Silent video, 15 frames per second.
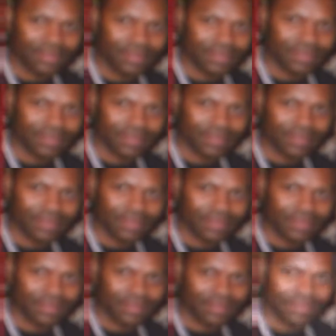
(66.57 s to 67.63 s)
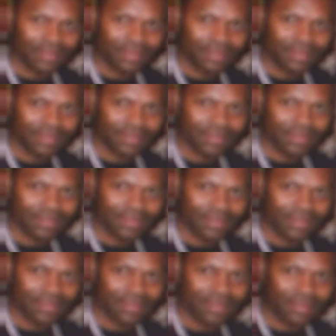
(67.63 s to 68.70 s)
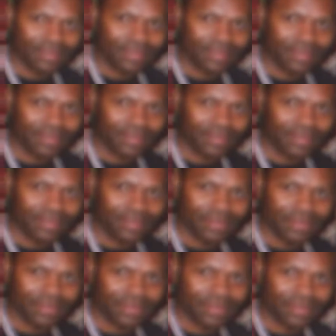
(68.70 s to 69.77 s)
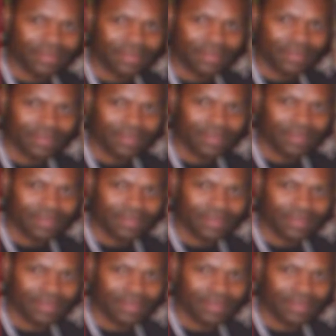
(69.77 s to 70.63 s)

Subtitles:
The person shown says nothing.